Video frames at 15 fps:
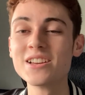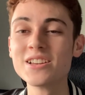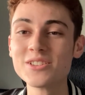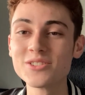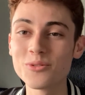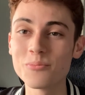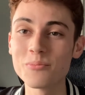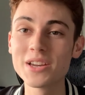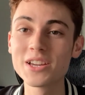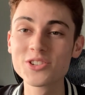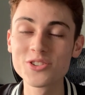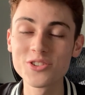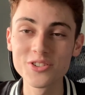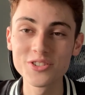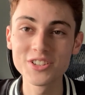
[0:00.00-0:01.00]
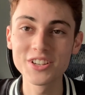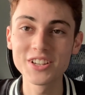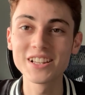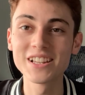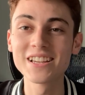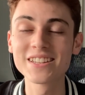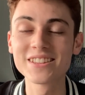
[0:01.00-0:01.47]
So make sure to
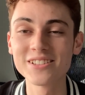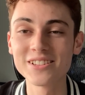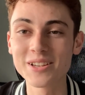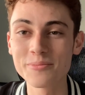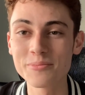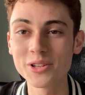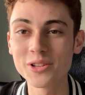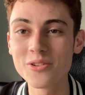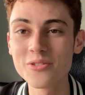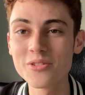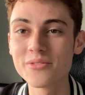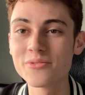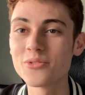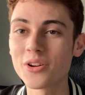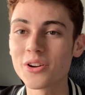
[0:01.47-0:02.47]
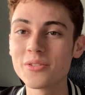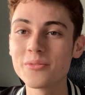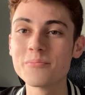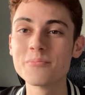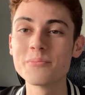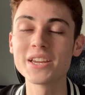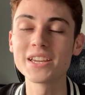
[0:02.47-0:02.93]
click the link below if you want to
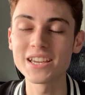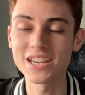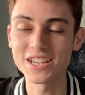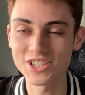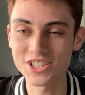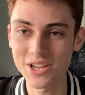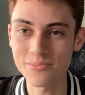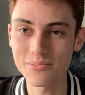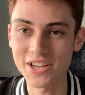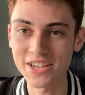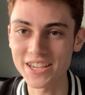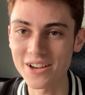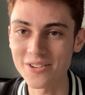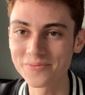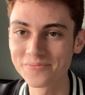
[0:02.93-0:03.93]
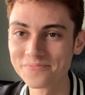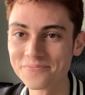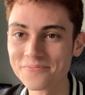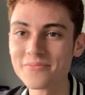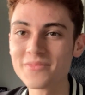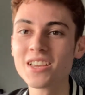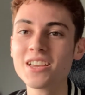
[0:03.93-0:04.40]
make a Shakepay account.
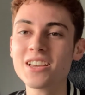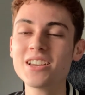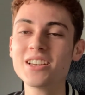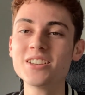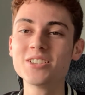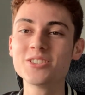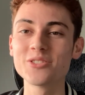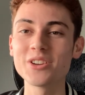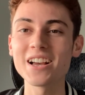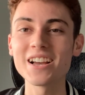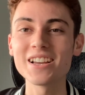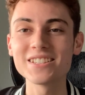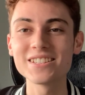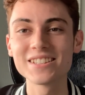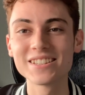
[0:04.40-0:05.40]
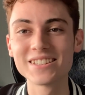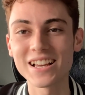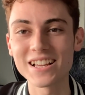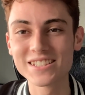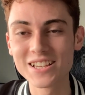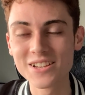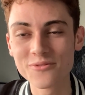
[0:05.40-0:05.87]
So yeah, guys,
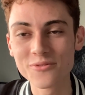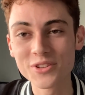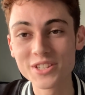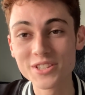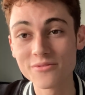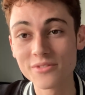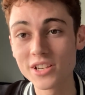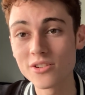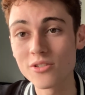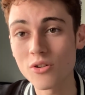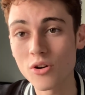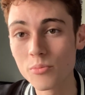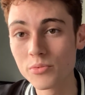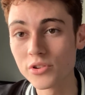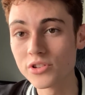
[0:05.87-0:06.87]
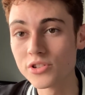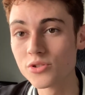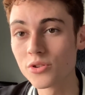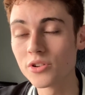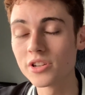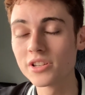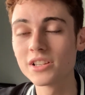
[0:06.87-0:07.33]
that's it for this video. Hope you
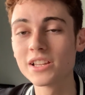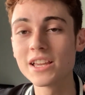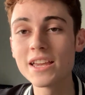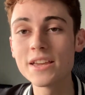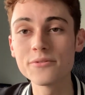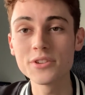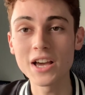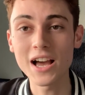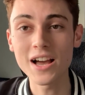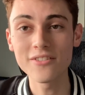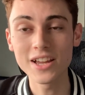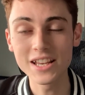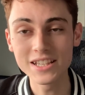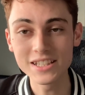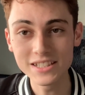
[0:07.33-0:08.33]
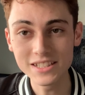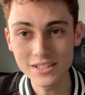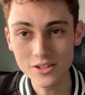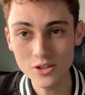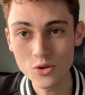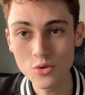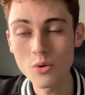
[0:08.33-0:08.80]
enjoyed. If you have any
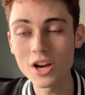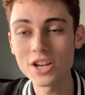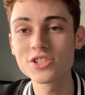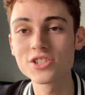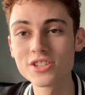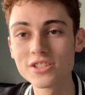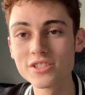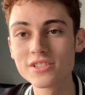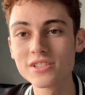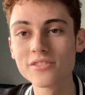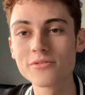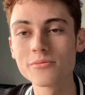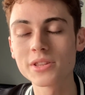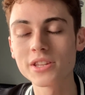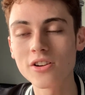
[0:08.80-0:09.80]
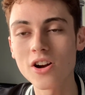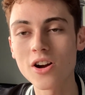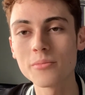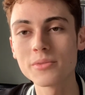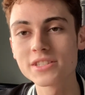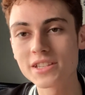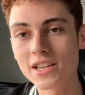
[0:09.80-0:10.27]
questions, leave them in the
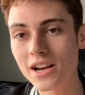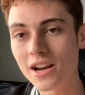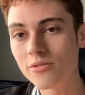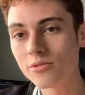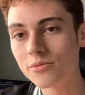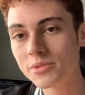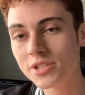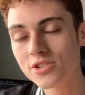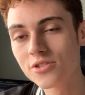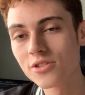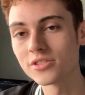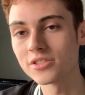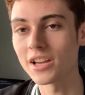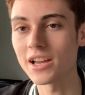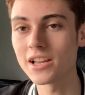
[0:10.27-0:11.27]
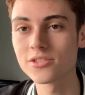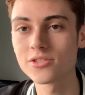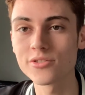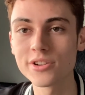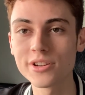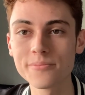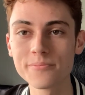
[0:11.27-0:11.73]
comments and I will be sure to
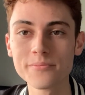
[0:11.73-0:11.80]
answer it.